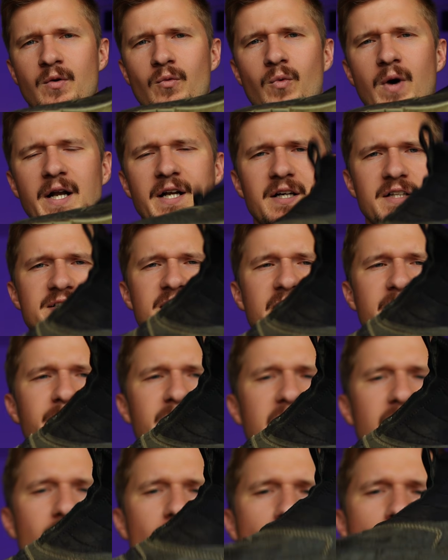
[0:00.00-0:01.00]
why not talk
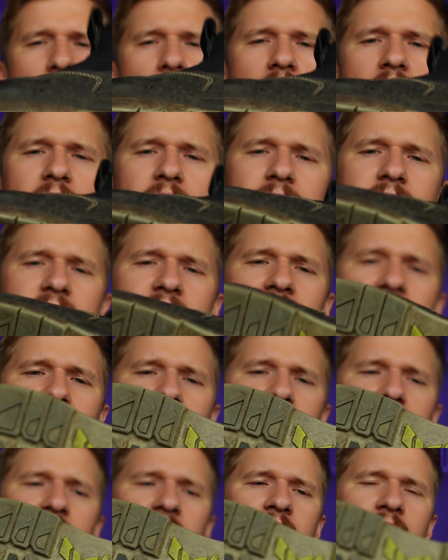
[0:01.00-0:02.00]
about what
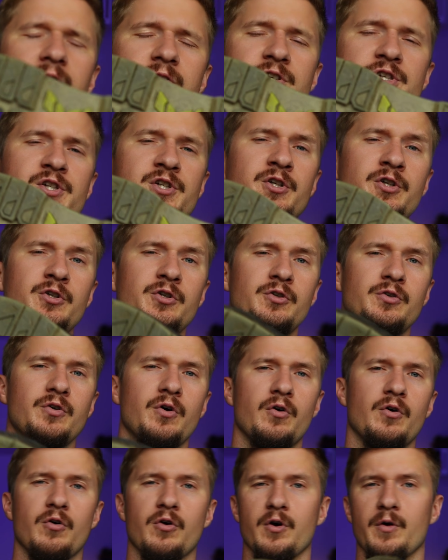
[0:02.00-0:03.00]
kind of
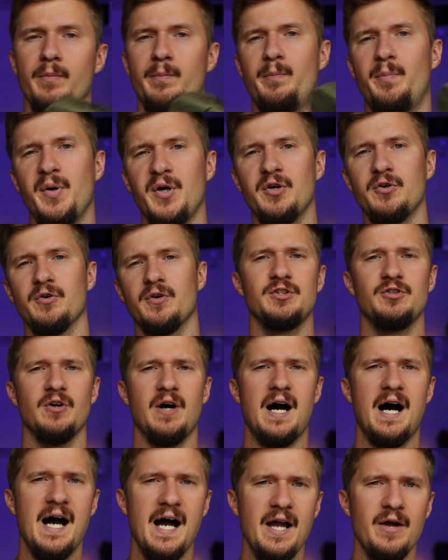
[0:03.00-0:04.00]
shoe or boot do
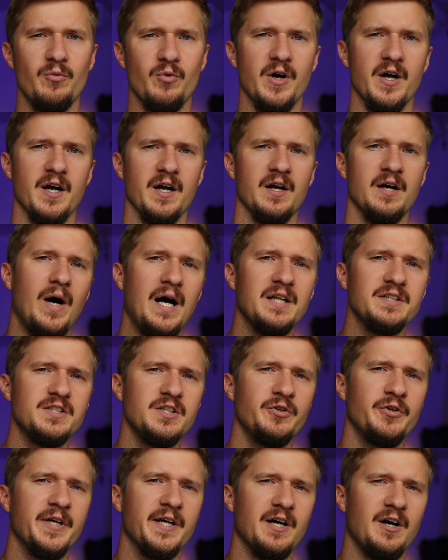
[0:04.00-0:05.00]
I wear while
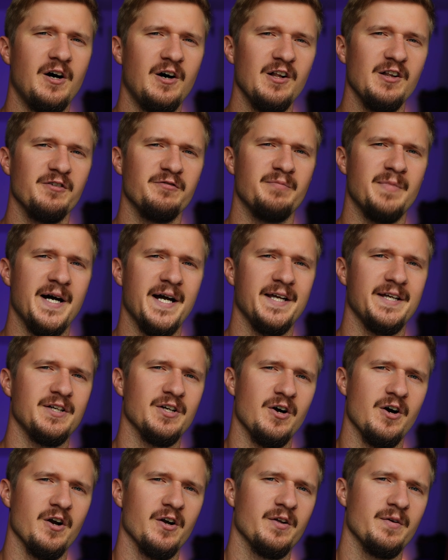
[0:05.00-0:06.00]
doing all of my
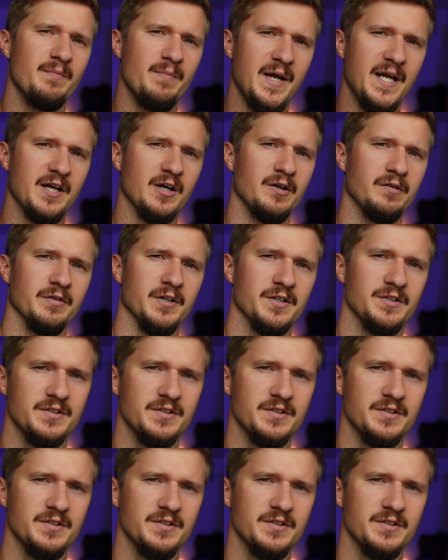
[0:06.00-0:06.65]
yard makeovers?